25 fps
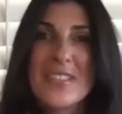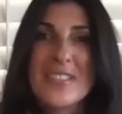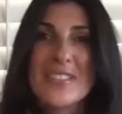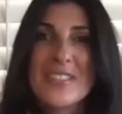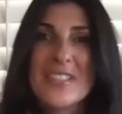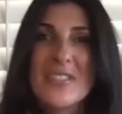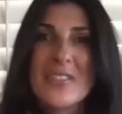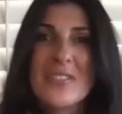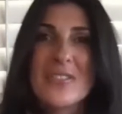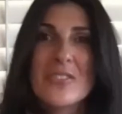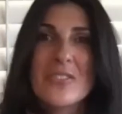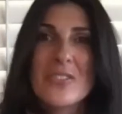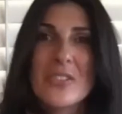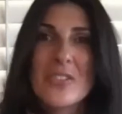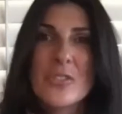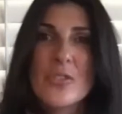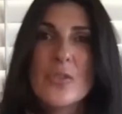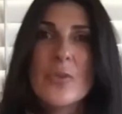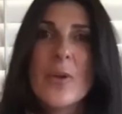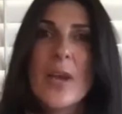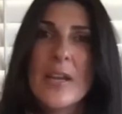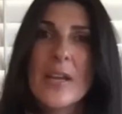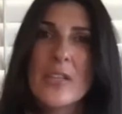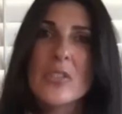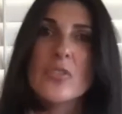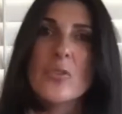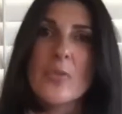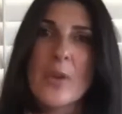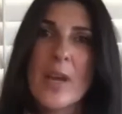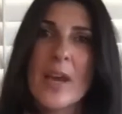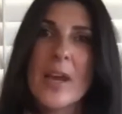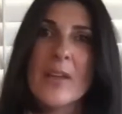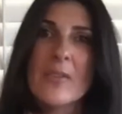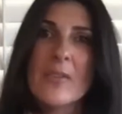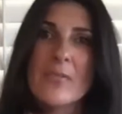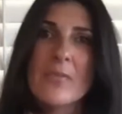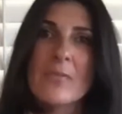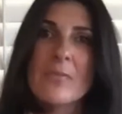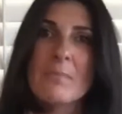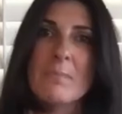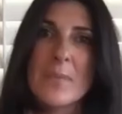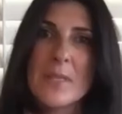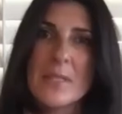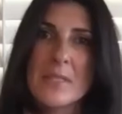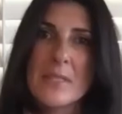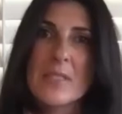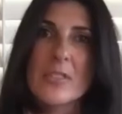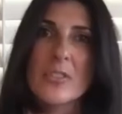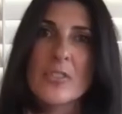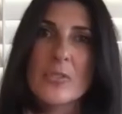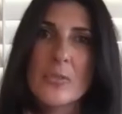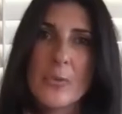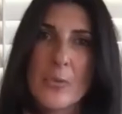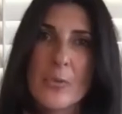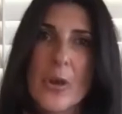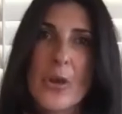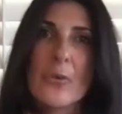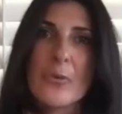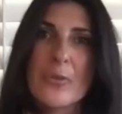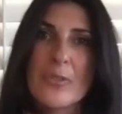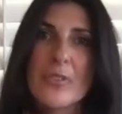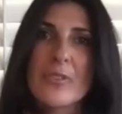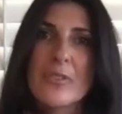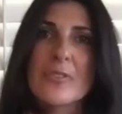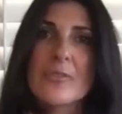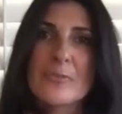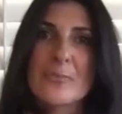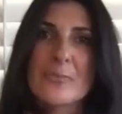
to try to drive business growth.